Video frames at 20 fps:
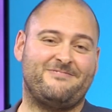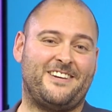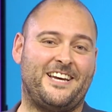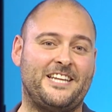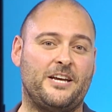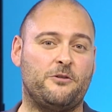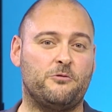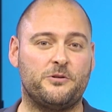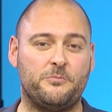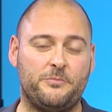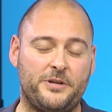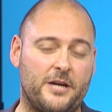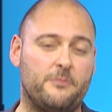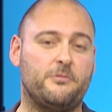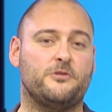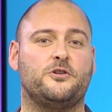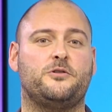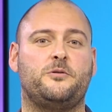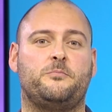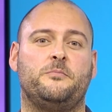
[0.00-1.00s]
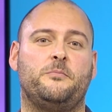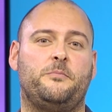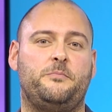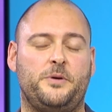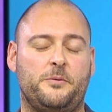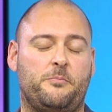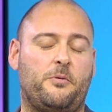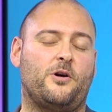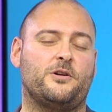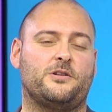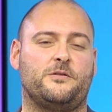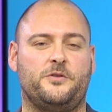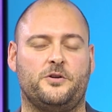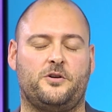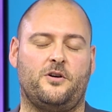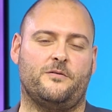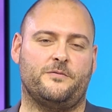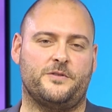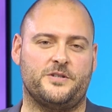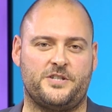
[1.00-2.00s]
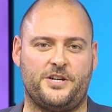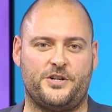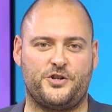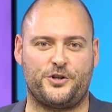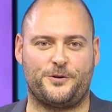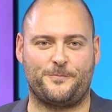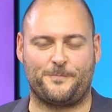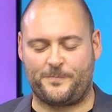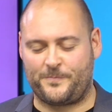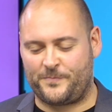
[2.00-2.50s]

and they wouldn't be able to be part of the conversation.